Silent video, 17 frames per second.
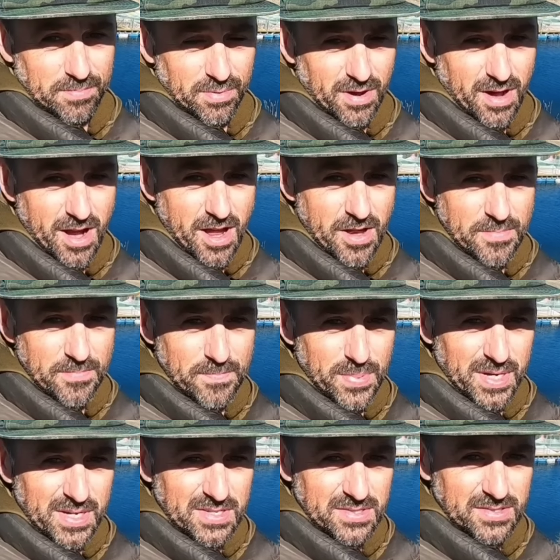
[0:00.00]
brown
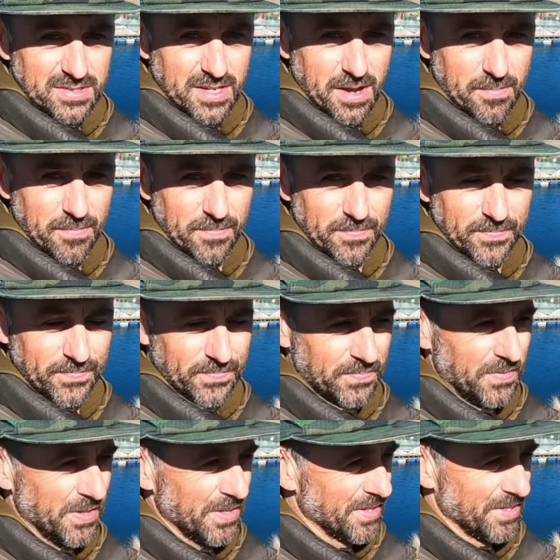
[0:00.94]
beasts up.
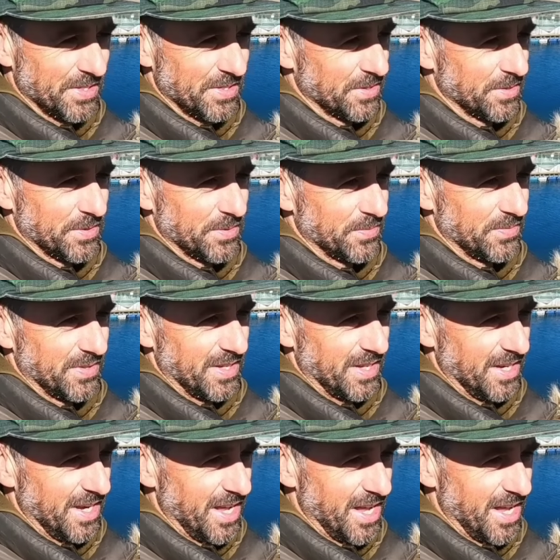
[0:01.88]
But